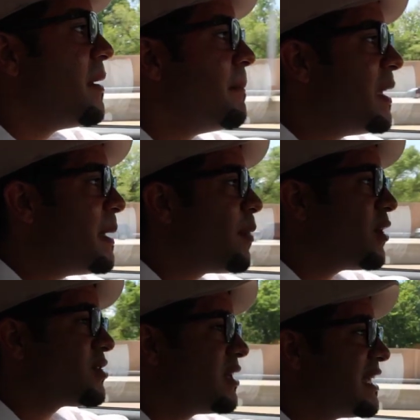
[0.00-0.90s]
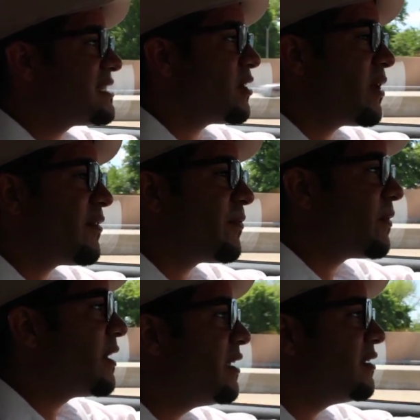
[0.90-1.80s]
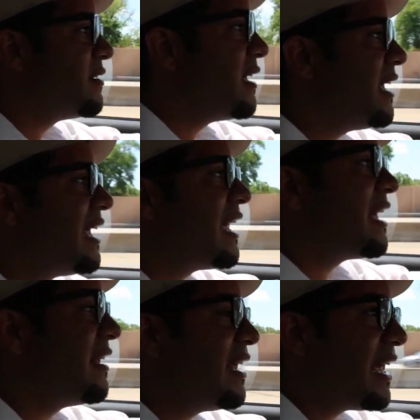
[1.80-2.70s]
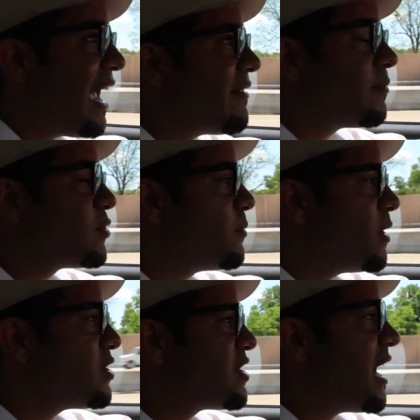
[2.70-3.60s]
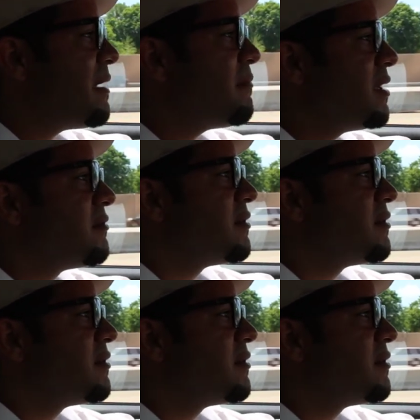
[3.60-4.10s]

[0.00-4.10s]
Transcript: Me personally, as a referee, he, he gave him too much time.